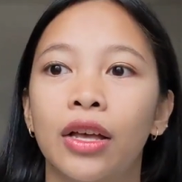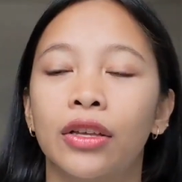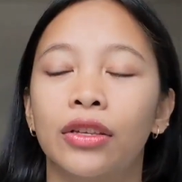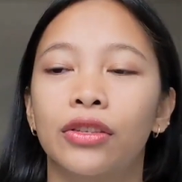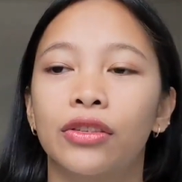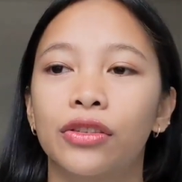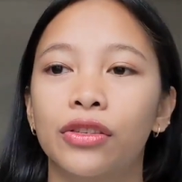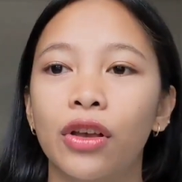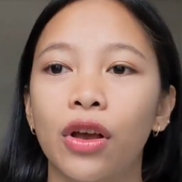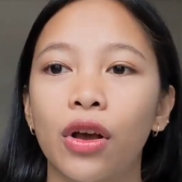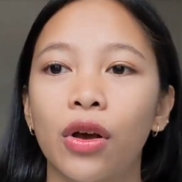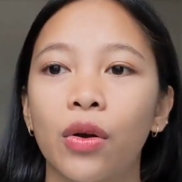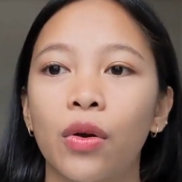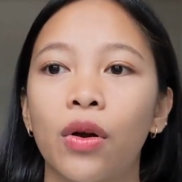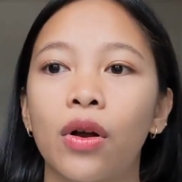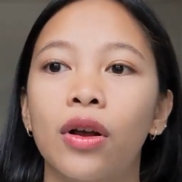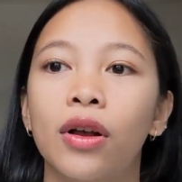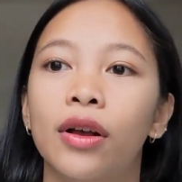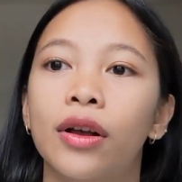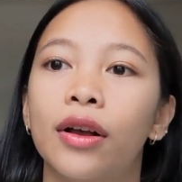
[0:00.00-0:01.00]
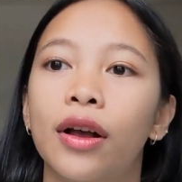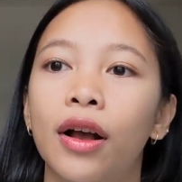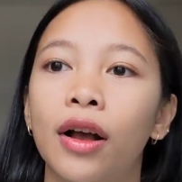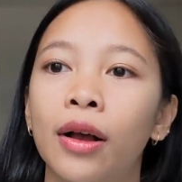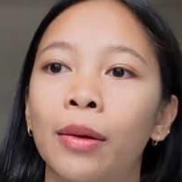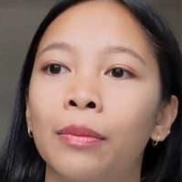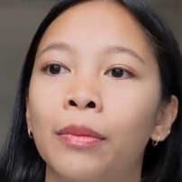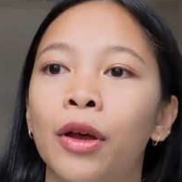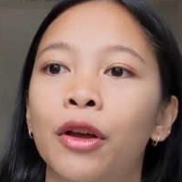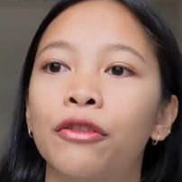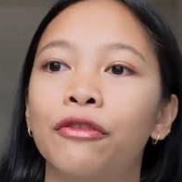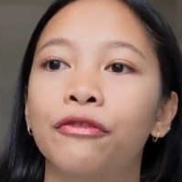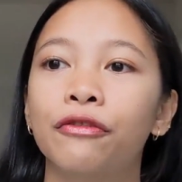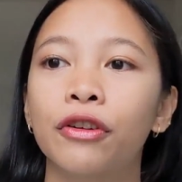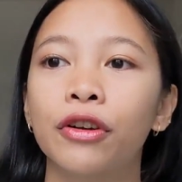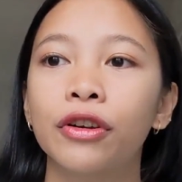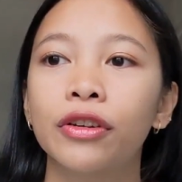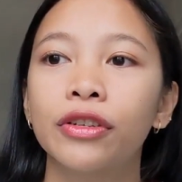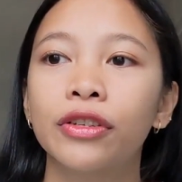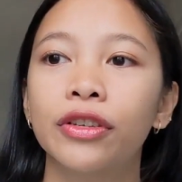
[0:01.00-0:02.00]
So um,
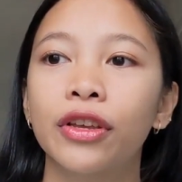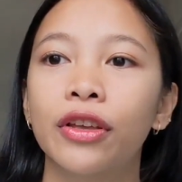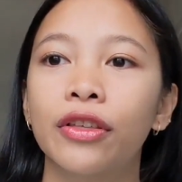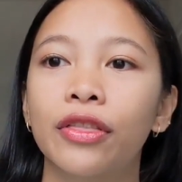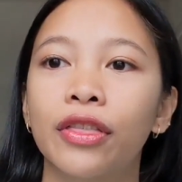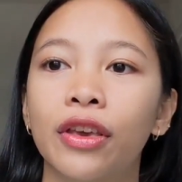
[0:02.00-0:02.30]
first,